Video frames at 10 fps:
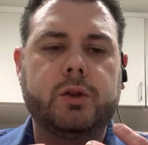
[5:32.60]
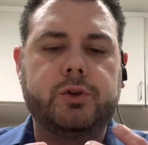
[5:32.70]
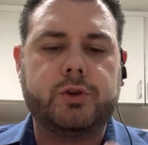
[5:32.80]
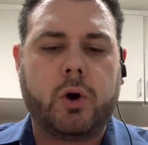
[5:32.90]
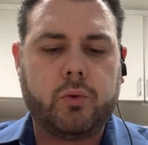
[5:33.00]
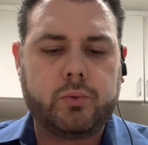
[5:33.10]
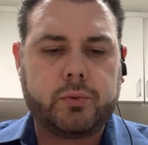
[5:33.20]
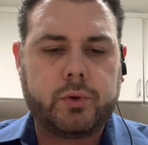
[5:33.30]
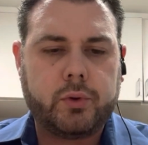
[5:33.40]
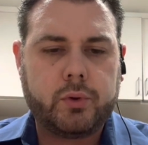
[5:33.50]
Don't
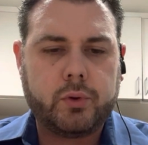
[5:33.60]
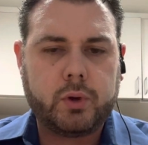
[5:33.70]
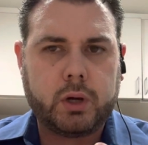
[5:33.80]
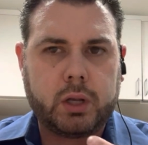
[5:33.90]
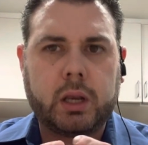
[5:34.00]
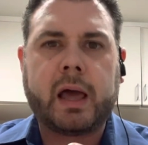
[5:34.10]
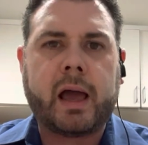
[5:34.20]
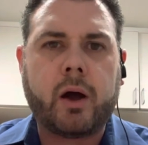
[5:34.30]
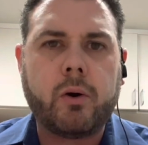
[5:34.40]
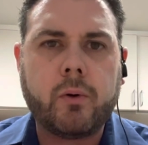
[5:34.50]

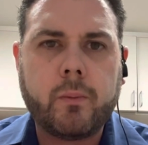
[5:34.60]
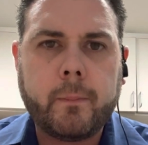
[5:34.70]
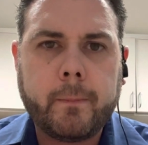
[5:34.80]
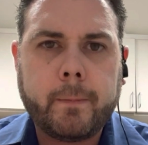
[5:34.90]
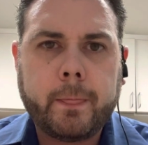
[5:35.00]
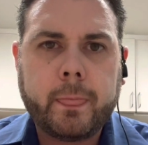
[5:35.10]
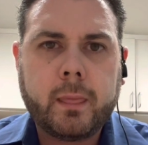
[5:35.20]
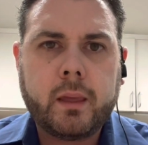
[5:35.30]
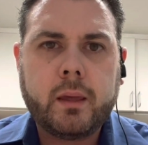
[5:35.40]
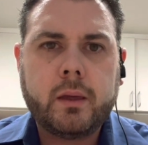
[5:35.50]
allow
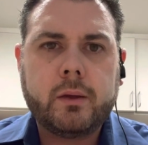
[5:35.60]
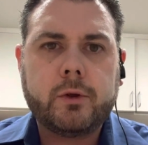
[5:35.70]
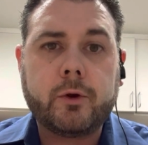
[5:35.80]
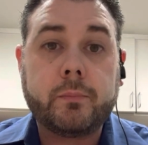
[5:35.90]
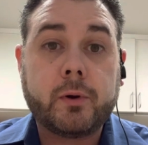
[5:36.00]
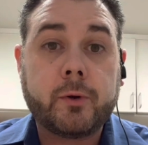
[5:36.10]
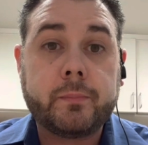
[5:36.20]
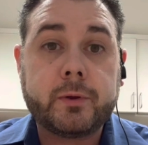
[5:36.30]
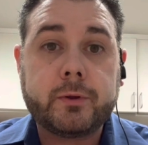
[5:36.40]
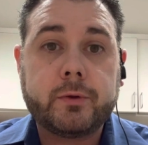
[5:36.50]
your
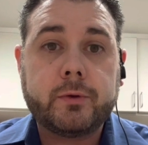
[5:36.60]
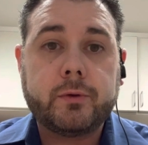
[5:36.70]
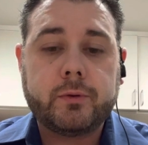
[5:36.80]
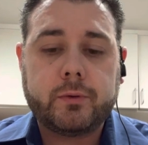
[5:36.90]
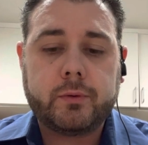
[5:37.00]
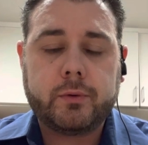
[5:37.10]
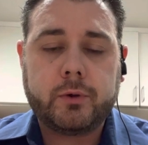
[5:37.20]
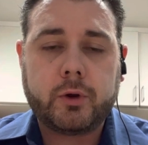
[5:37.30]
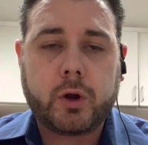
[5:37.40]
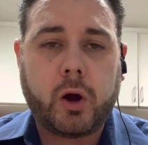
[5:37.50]
purpose,
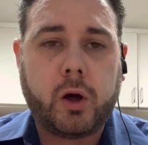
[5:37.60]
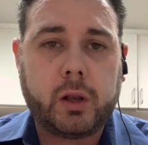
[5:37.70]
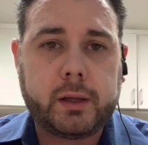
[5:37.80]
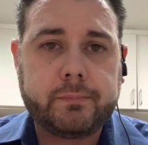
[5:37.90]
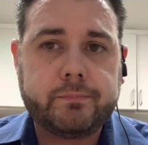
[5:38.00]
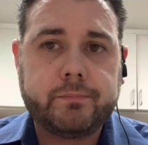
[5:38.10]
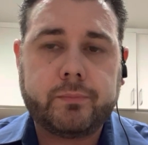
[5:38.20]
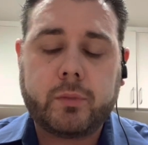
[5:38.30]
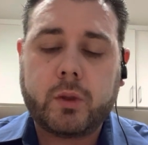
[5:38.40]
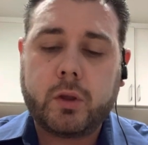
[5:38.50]
your calling,
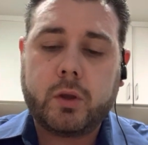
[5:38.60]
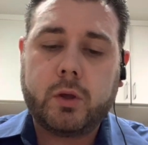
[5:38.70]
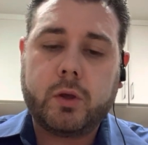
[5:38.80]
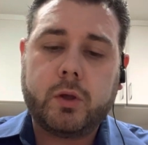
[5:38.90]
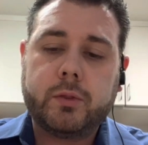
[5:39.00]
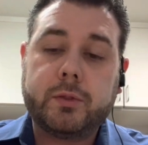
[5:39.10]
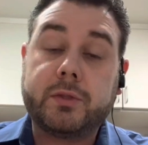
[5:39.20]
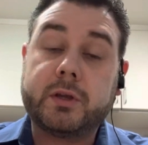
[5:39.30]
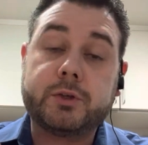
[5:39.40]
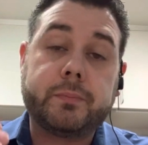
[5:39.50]
the
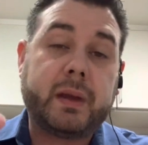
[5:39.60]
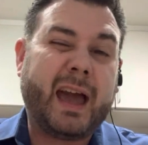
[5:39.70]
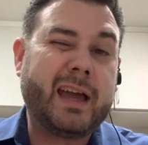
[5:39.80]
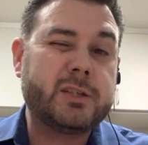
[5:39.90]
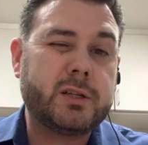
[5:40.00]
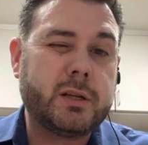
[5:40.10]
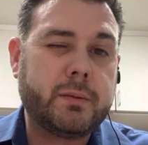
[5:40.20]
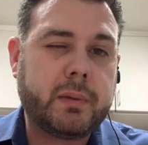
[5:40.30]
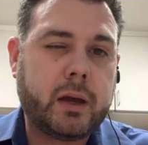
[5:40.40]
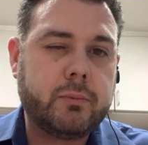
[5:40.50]
things you're passionate
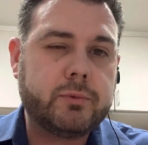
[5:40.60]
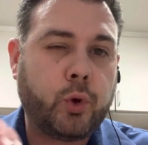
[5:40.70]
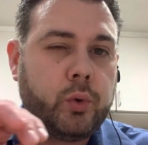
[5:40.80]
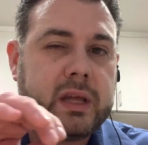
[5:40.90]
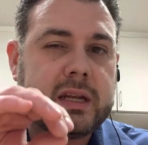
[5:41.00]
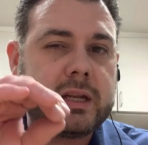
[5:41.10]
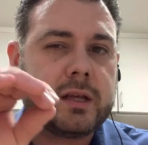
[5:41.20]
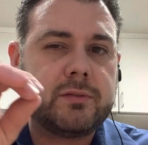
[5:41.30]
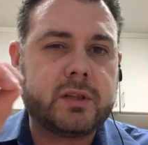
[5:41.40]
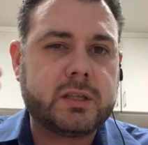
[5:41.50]
about, don't let any
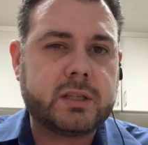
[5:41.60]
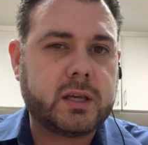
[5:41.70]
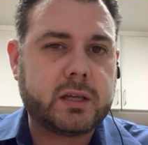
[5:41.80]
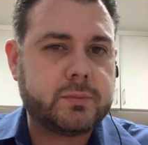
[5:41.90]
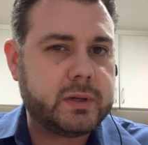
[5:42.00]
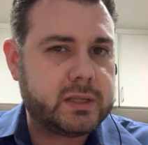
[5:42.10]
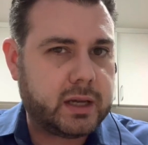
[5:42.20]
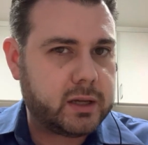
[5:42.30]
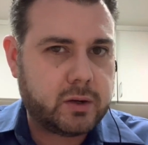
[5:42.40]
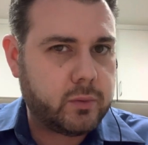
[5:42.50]
of these things be
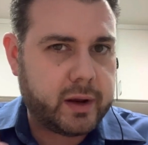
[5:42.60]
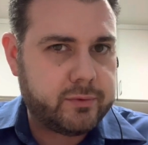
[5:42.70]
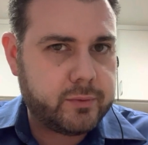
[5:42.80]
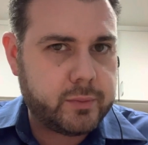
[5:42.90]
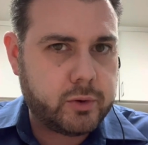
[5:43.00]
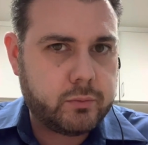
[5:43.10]
taken away from you.